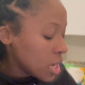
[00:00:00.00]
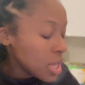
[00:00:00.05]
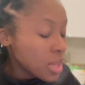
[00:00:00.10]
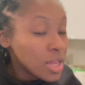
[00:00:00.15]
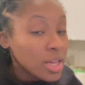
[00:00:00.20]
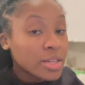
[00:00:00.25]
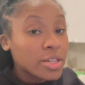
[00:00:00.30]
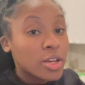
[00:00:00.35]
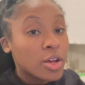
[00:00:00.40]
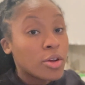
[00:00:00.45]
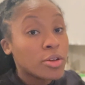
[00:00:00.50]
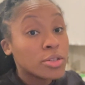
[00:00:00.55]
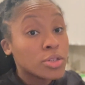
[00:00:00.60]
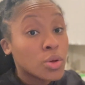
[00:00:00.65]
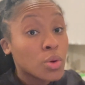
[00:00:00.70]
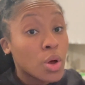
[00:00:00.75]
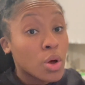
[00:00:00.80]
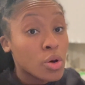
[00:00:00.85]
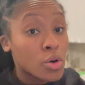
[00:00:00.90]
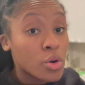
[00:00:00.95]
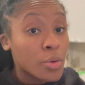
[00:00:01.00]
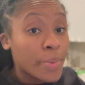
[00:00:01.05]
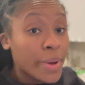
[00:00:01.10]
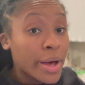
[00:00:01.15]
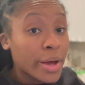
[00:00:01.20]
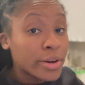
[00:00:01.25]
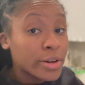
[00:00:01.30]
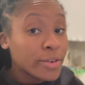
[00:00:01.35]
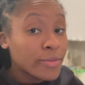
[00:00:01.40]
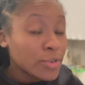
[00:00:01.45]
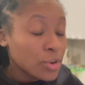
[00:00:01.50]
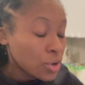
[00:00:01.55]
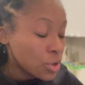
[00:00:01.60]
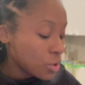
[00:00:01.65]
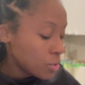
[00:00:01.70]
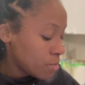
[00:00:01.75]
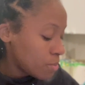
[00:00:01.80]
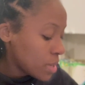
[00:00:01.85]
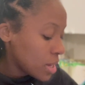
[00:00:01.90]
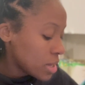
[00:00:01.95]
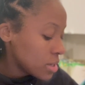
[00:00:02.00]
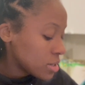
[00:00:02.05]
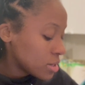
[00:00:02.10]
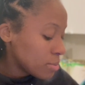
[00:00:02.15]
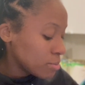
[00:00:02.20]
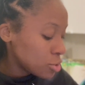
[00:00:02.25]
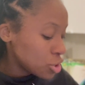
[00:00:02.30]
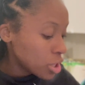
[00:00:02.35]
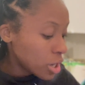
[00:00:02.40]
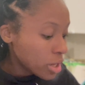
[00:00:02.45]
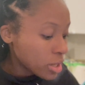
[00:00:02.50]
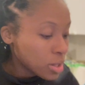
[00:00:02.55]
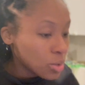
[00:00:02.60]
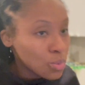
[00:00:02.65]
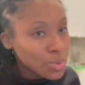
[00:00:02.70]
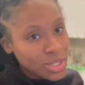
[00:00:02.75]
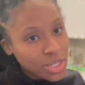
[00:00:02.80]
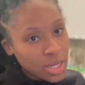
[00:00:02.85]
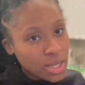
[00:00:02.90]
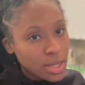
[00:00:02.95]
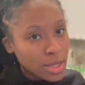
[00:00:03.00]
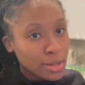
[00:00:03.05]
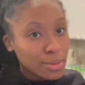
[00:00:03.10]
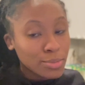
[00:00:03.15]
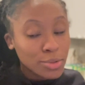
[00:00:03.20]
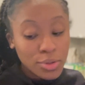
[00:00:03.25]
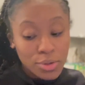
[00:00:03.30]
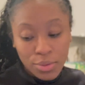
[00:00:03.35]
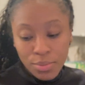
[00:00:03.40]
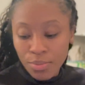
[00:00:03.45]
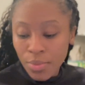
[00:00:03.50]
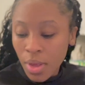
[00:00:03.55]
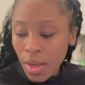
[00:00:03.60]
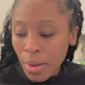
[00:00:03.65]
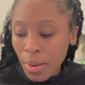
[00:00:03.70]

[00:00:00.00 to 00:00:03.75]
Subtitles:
They said also cocoa powder if you're making some chocolate, which I am, so I'm